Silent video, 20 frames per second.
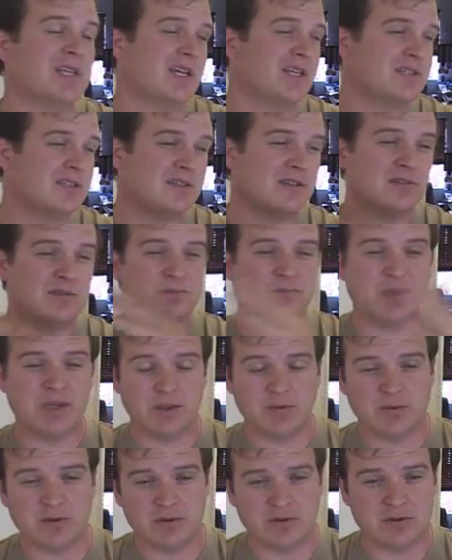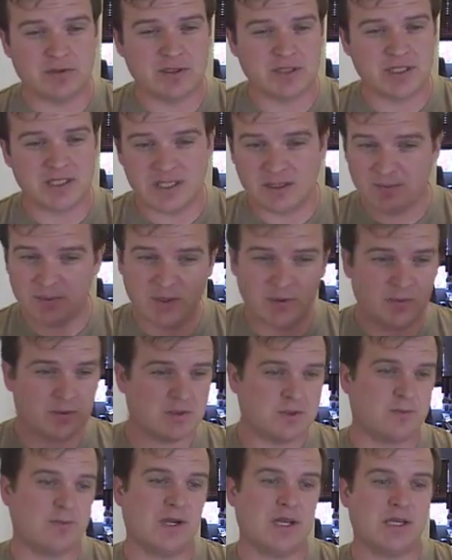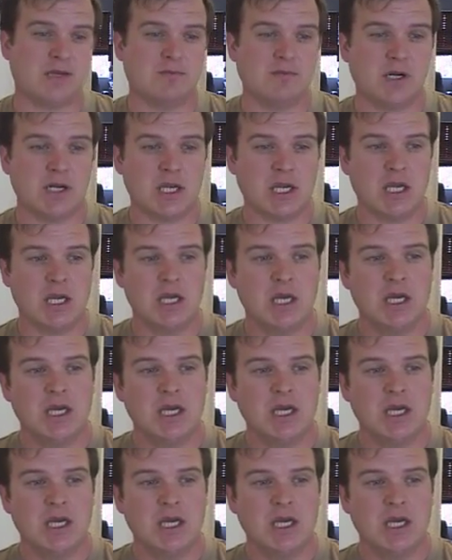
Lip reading: I still see people spending money.